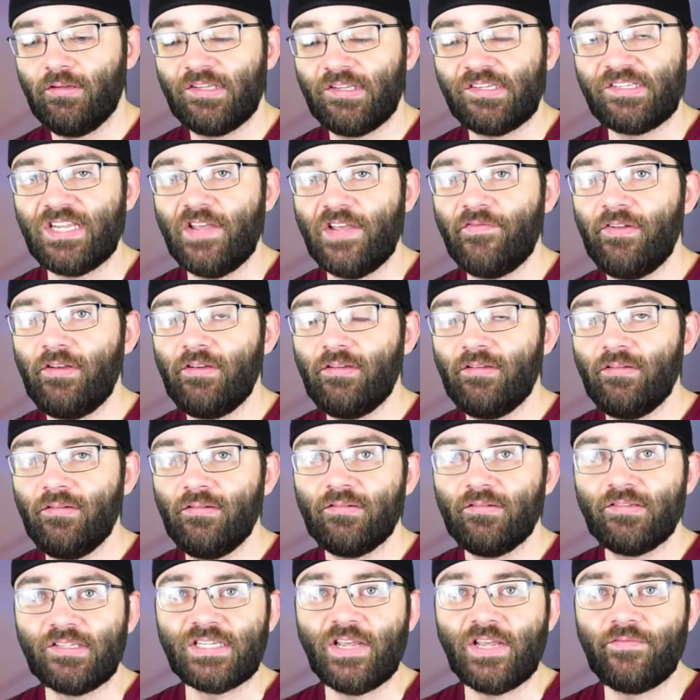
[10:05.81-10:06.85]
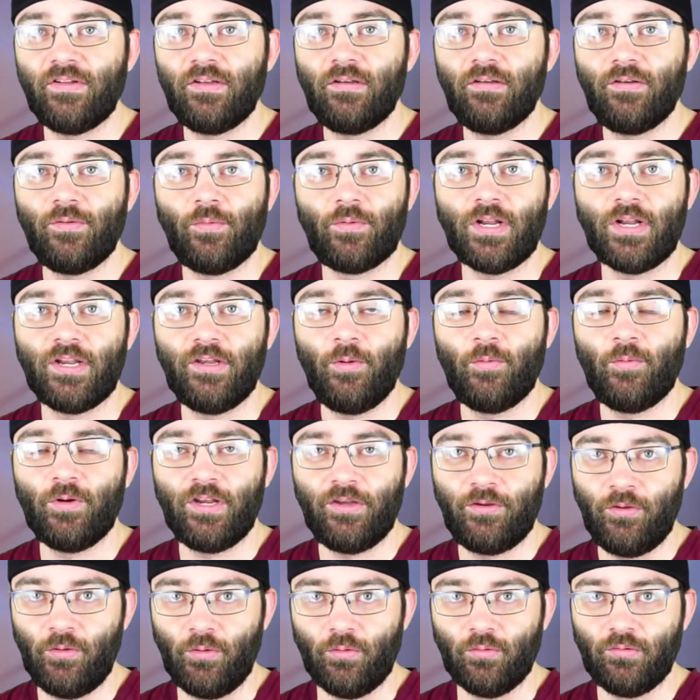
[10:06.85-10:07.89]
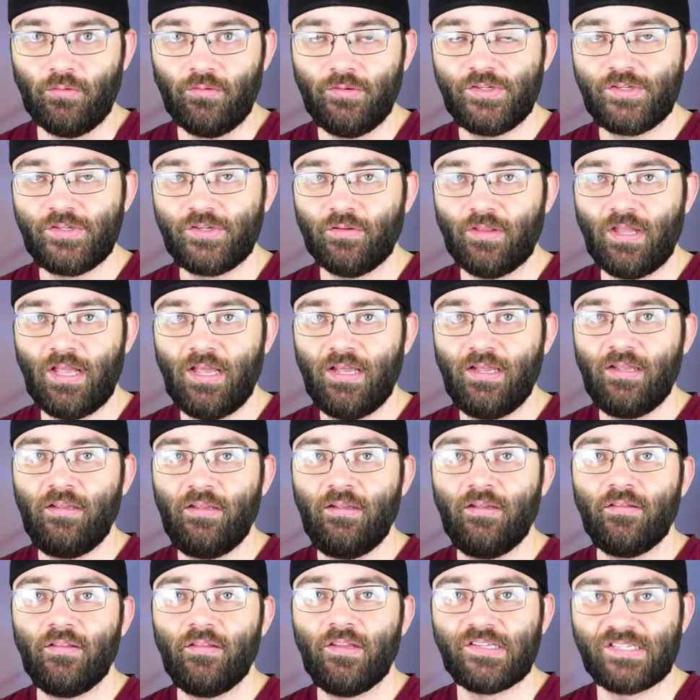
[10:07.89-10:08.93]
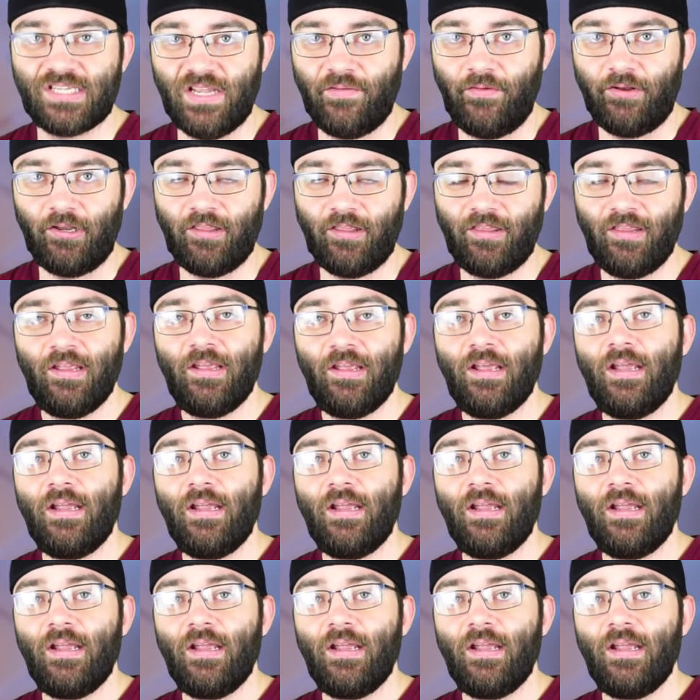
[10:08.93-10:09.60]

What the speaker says: 7/7/2022, July the 7th.